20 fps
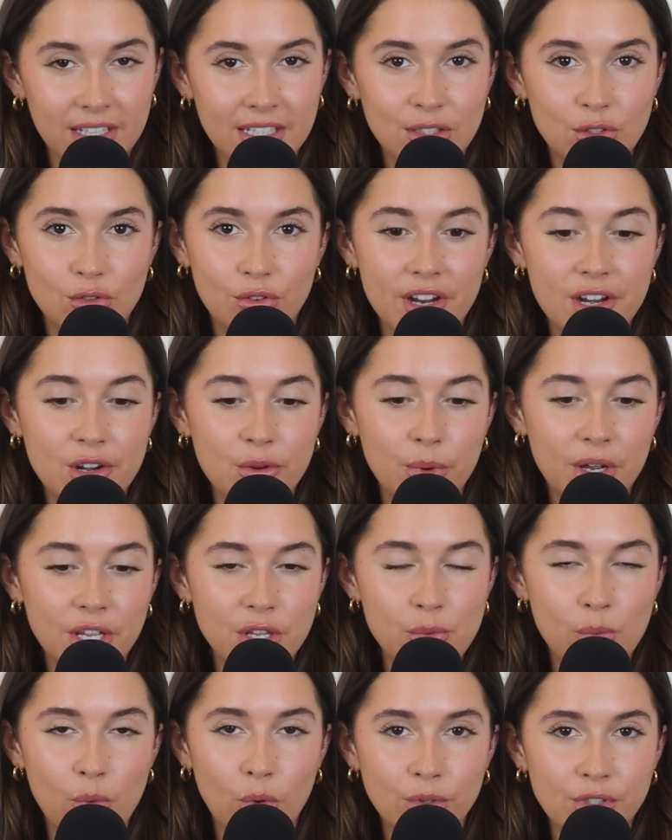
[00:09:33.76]
It's greener where
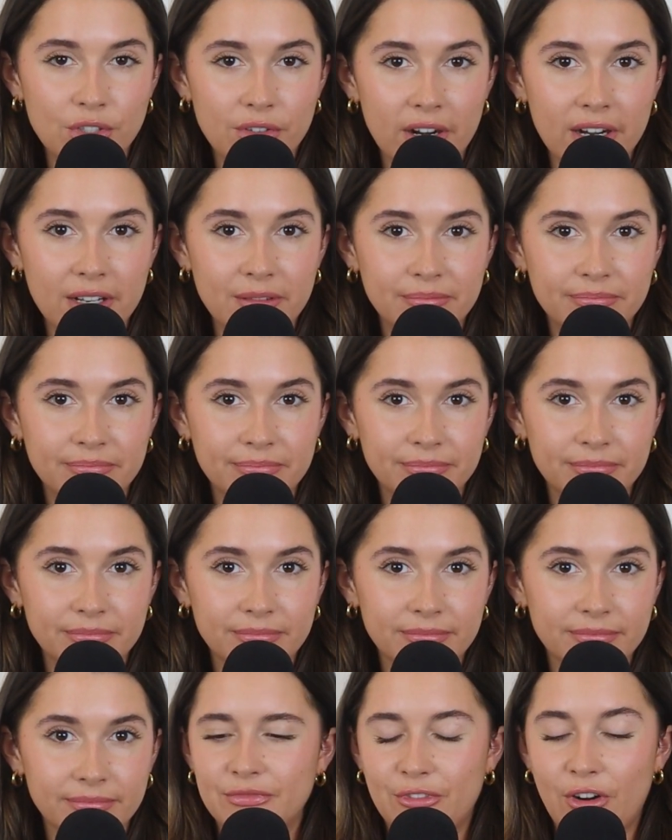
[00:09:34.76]
you water it.
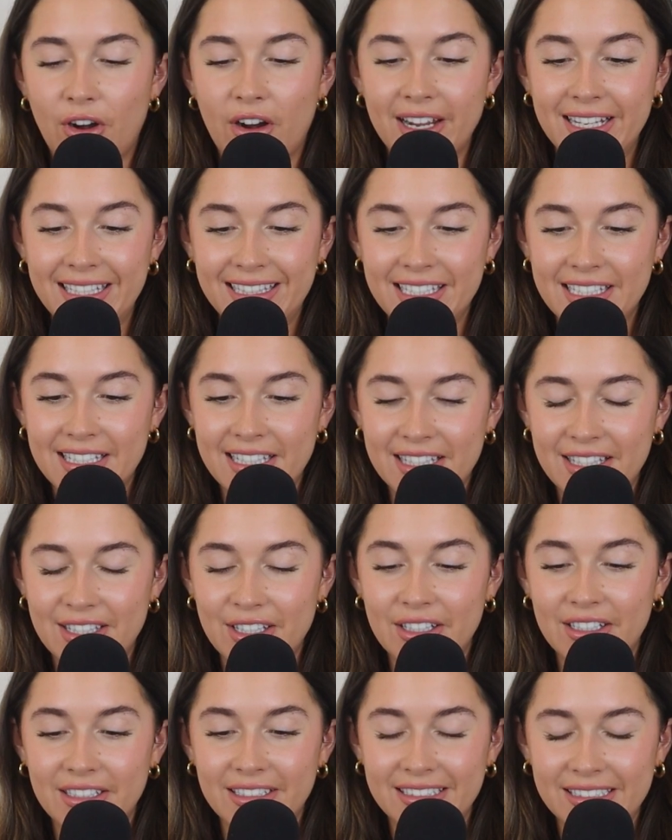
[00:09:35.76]
Right, this is
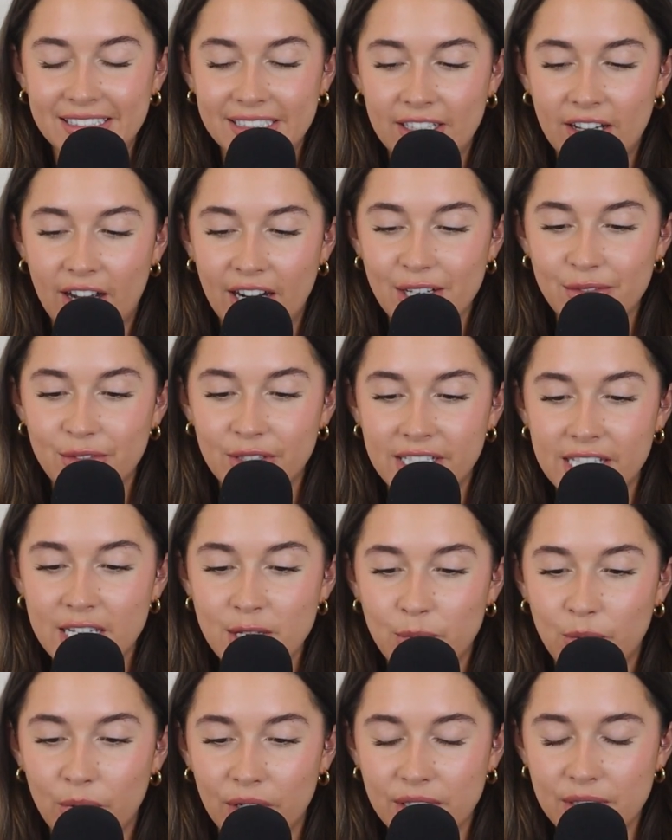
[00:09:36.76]
a kind of a
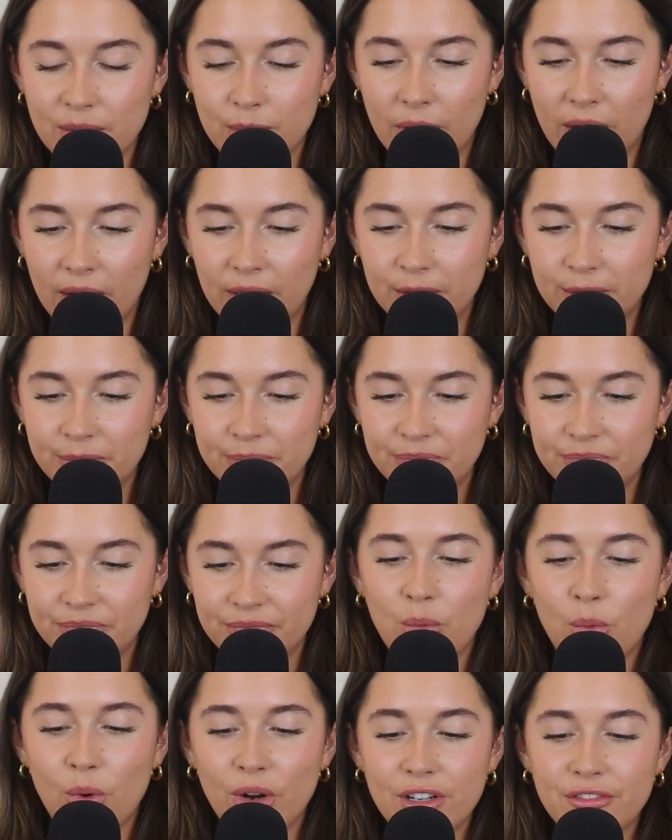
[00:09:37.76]
deep one as well.
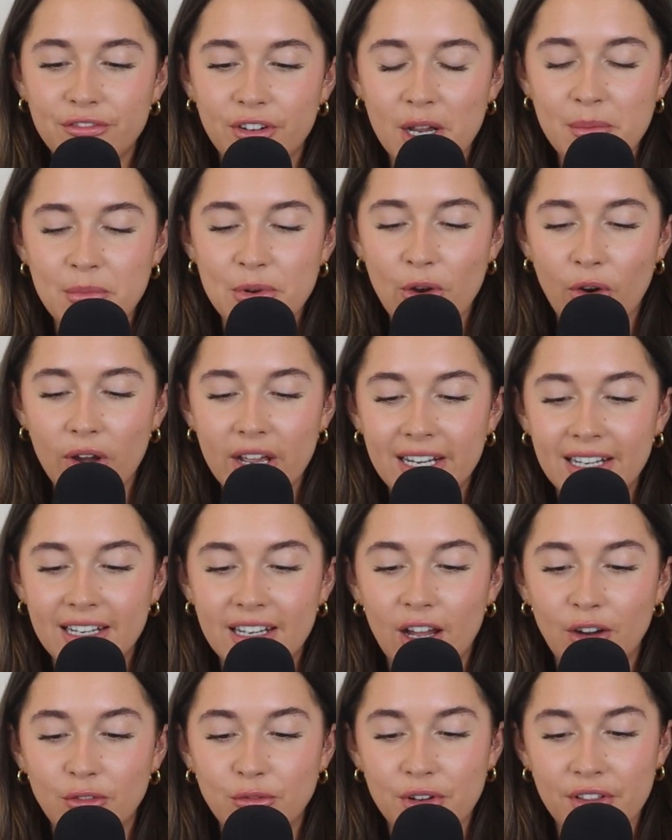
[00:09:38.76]
What if I'm not in
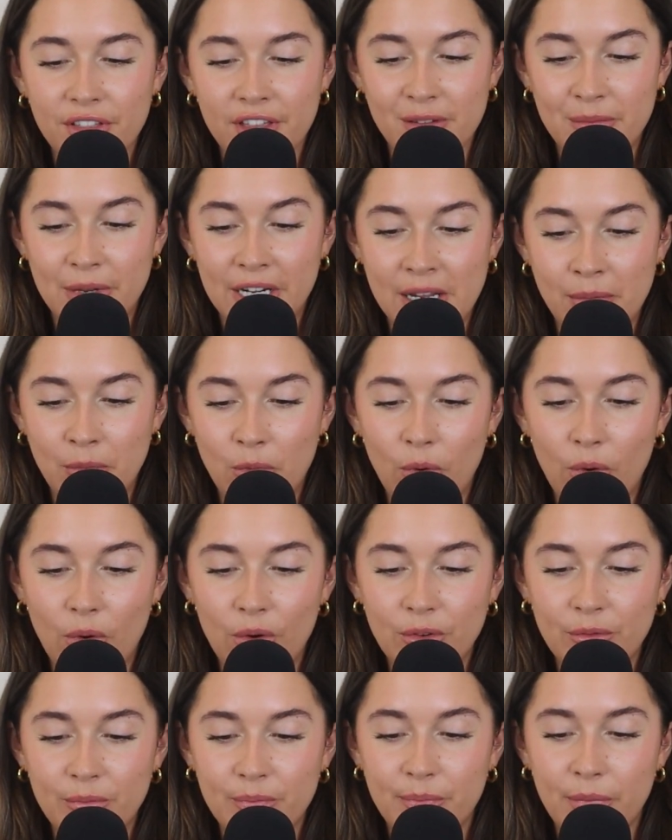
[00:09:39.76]
love with him
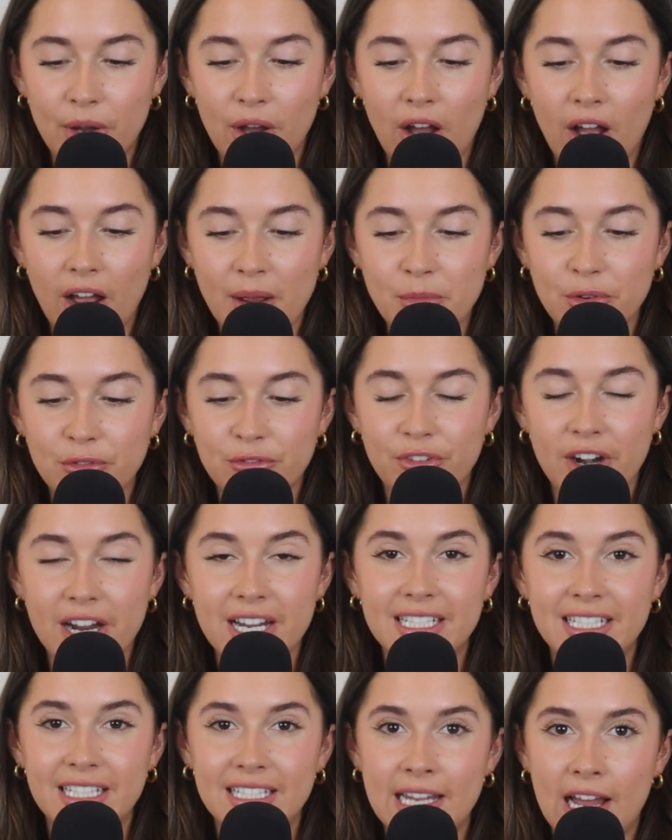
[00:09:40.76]
anymore, but I'm
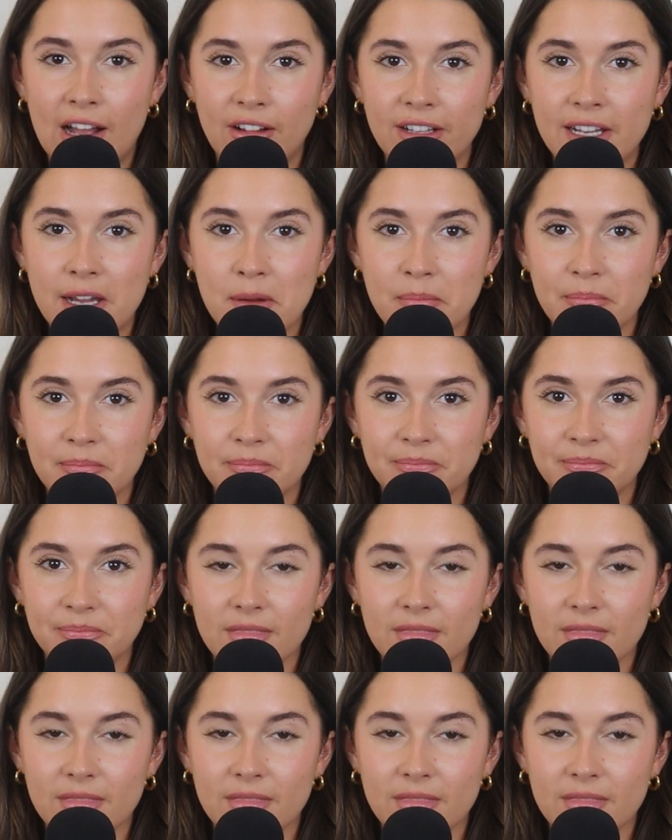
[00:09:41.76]
afraid to tell him?